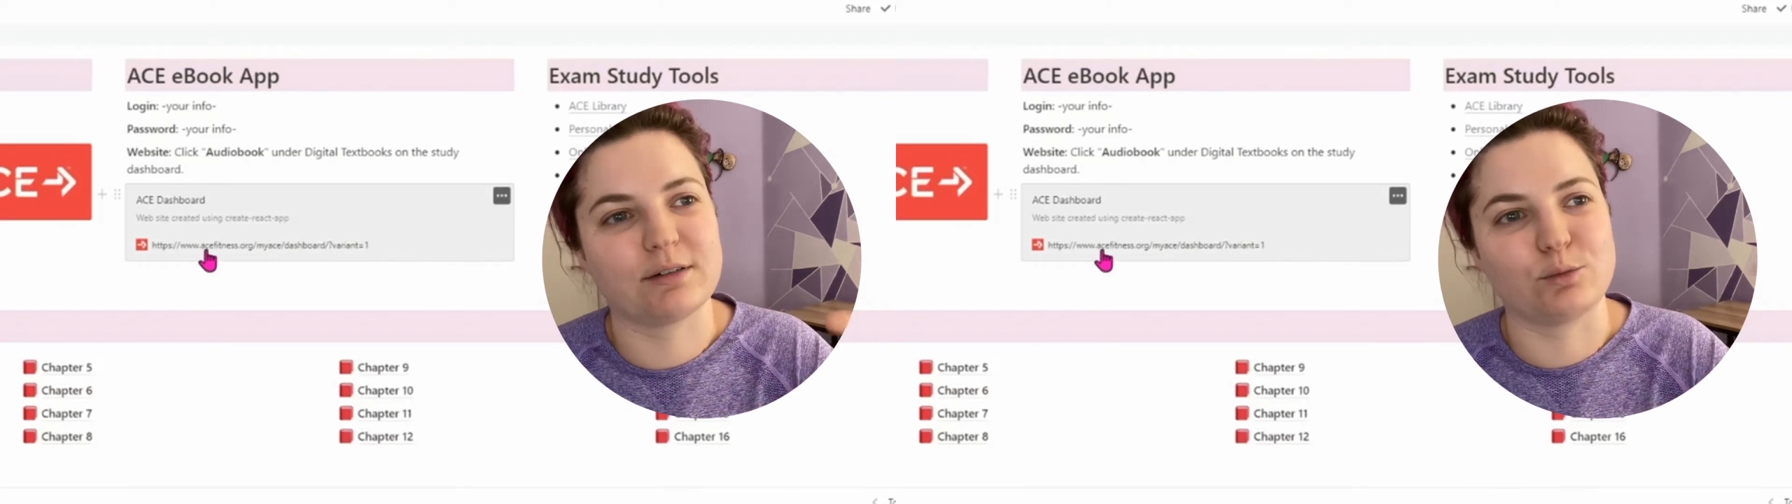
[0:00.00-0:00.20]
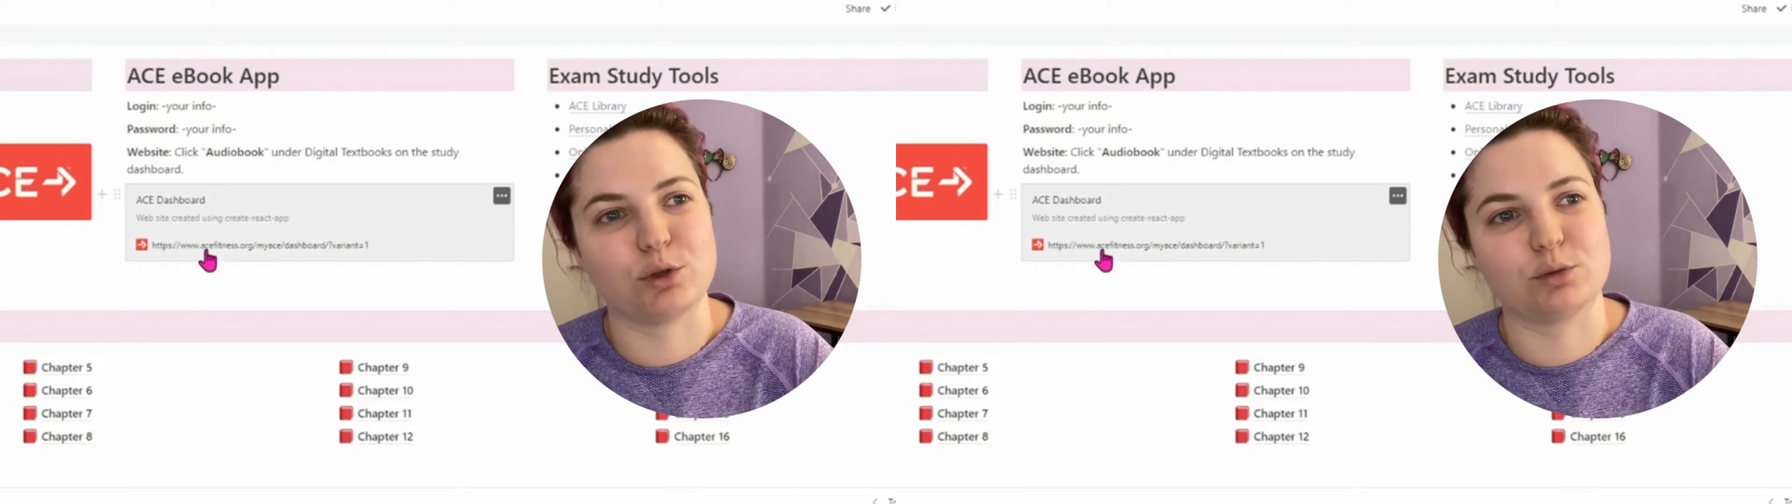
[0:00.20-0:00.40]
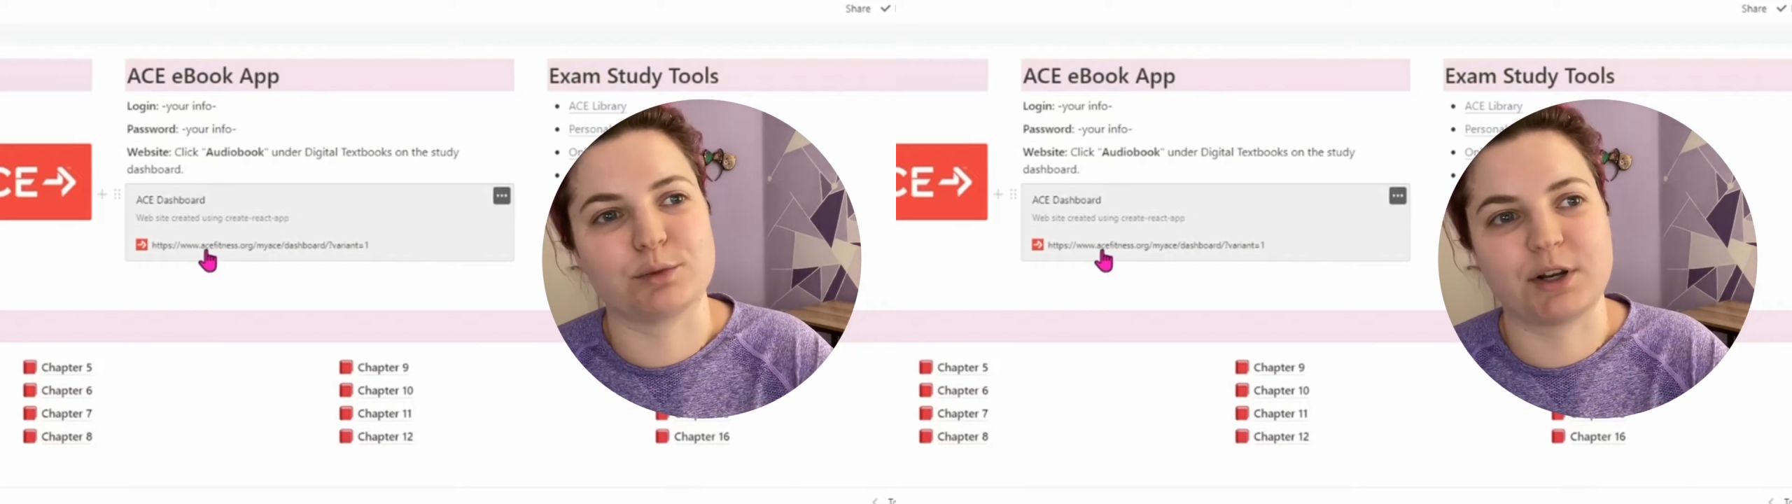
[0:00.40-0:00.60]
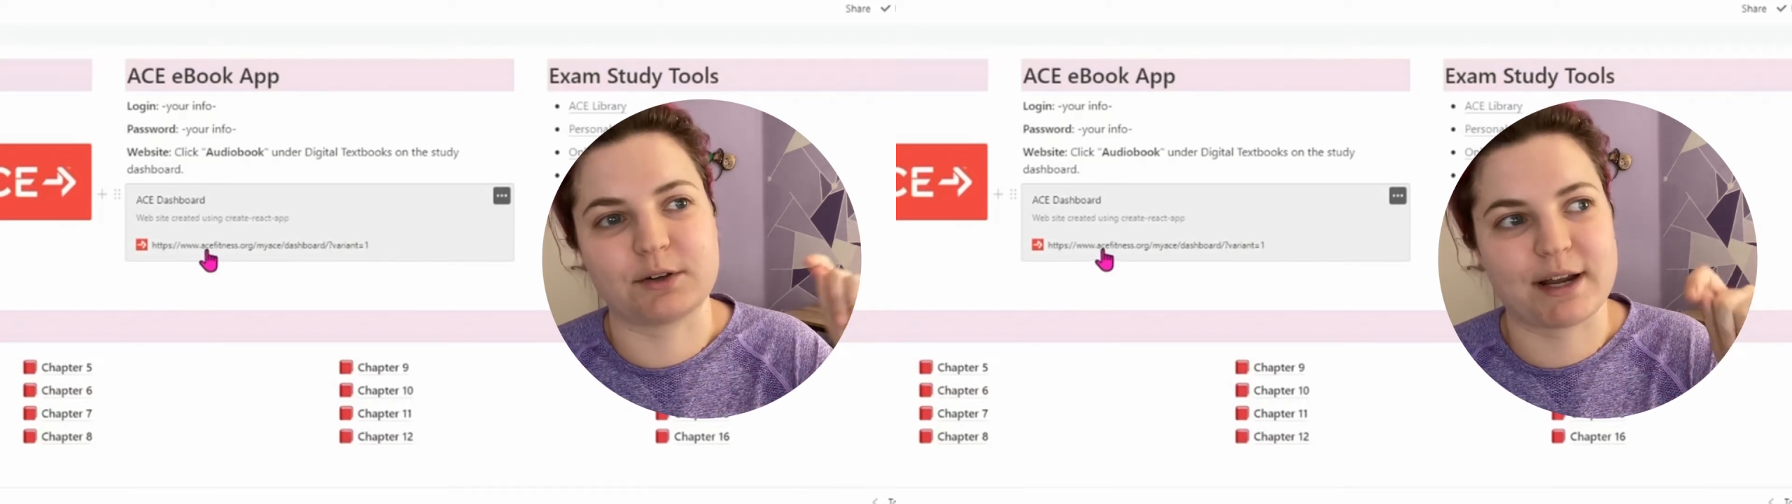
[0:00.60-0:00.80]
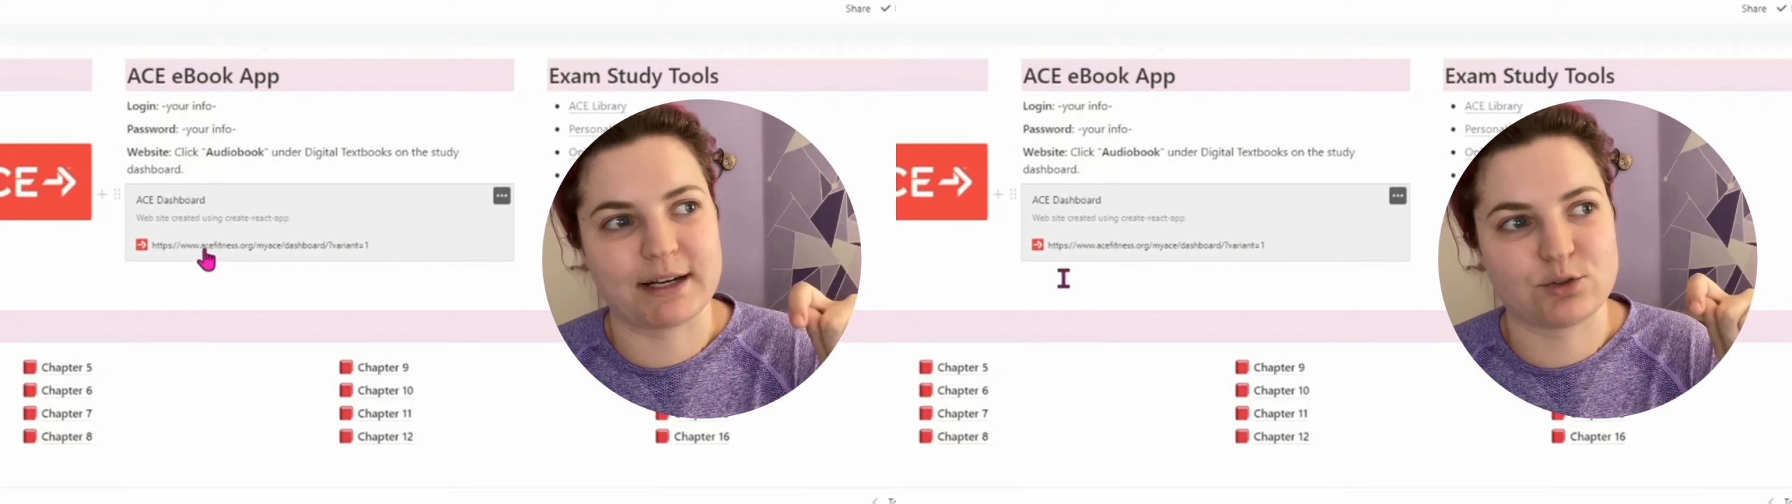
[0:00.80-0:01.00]
will
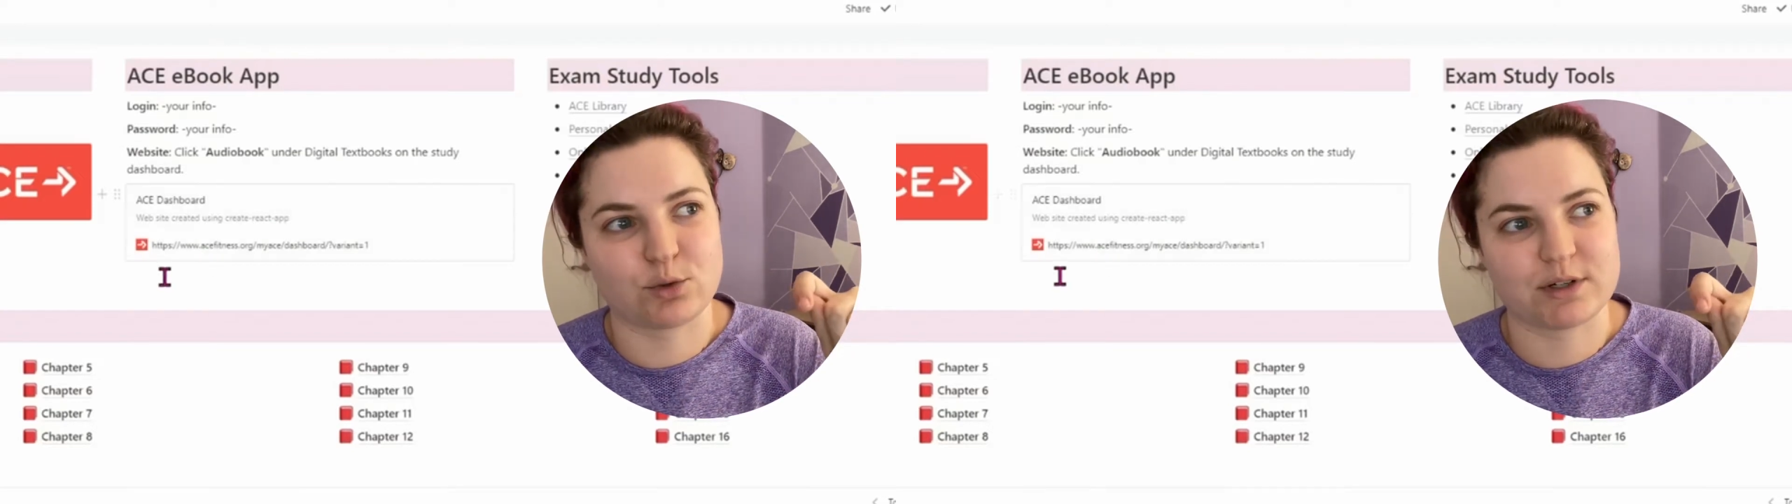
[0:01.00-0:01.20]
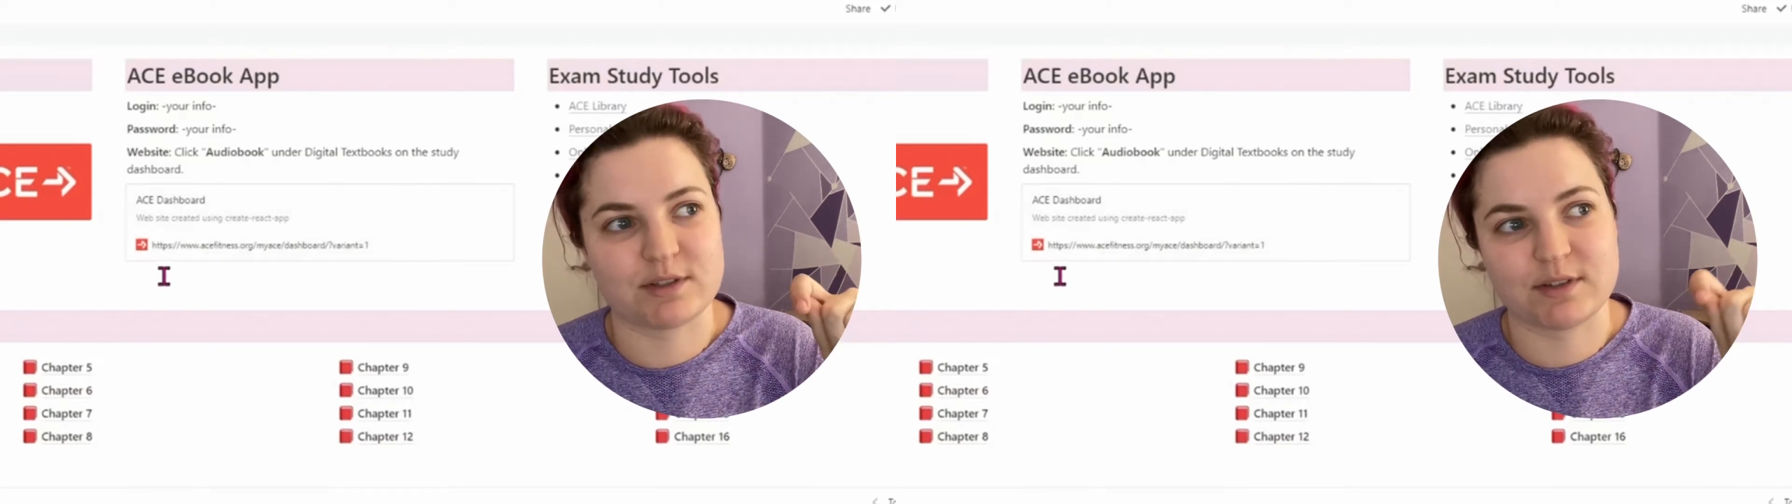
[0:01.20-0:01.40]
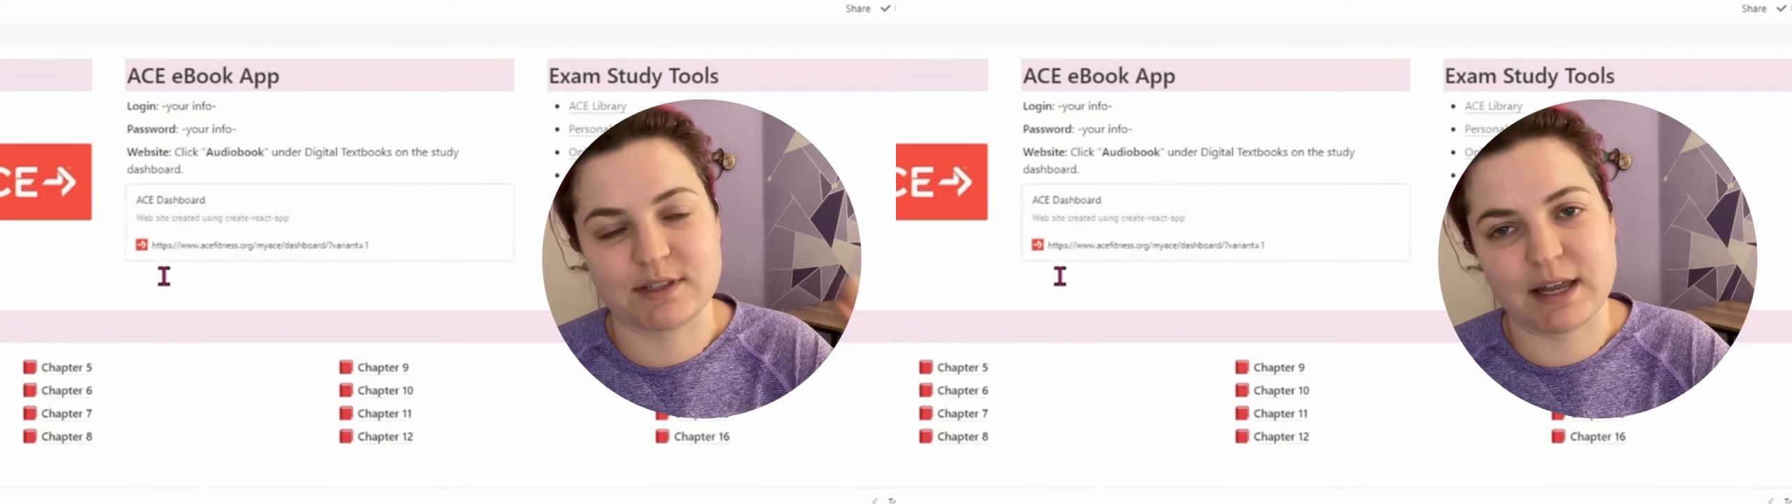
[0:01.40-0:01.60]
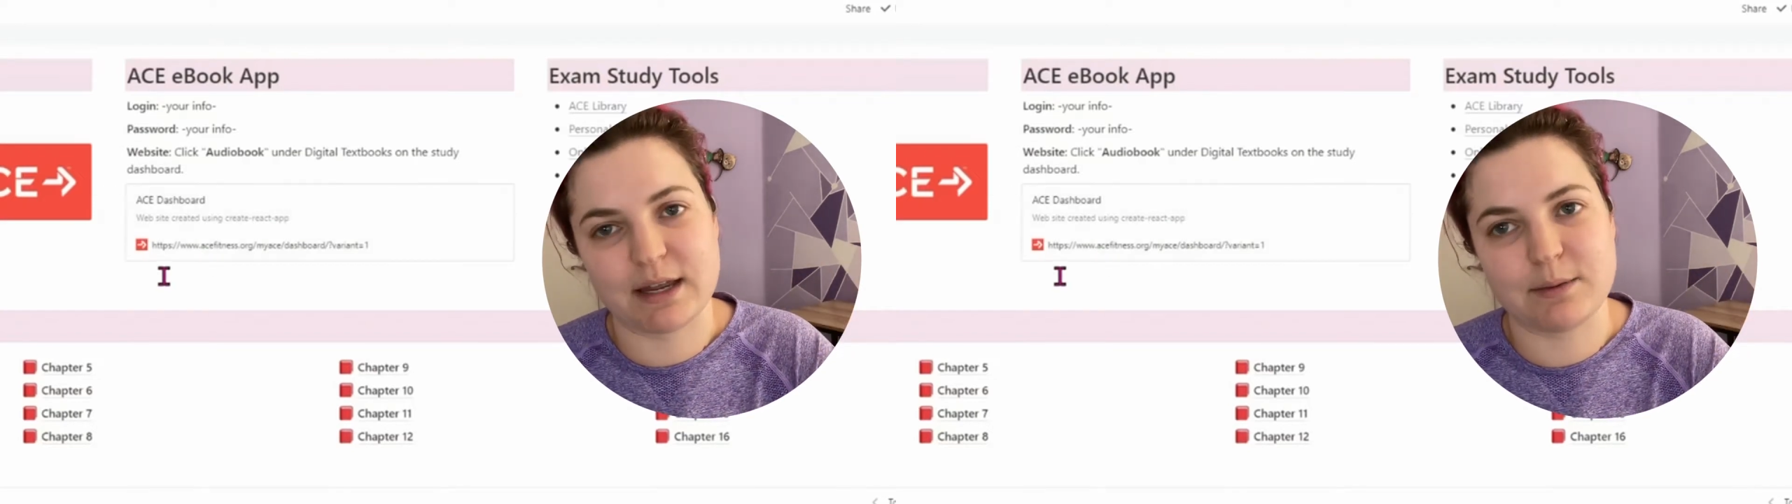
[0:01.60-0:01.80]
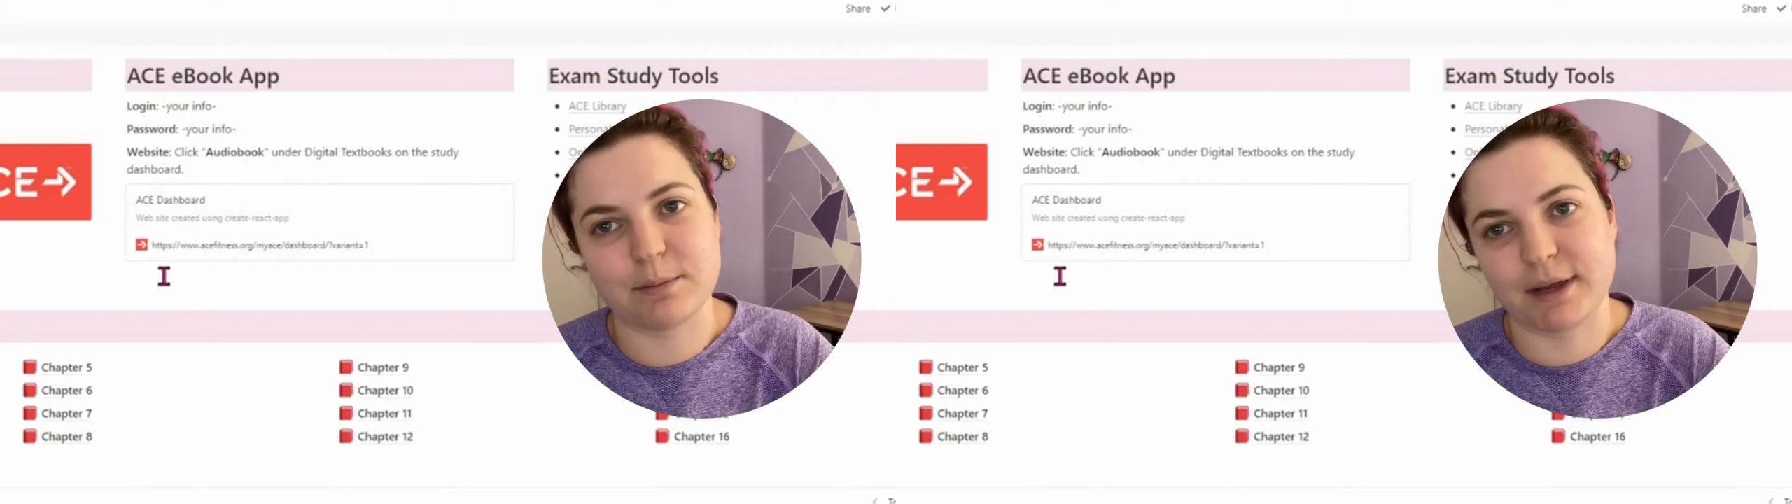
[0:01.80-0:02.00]
redirect towards the
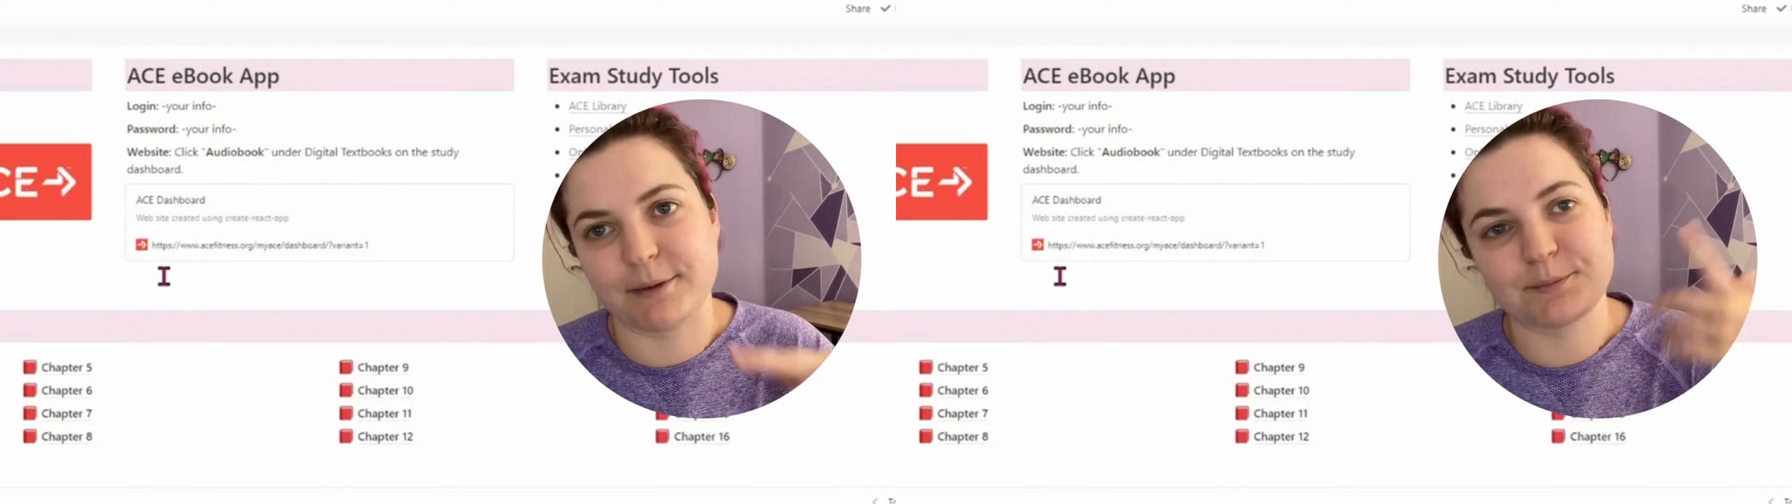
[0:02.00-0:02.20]
same, but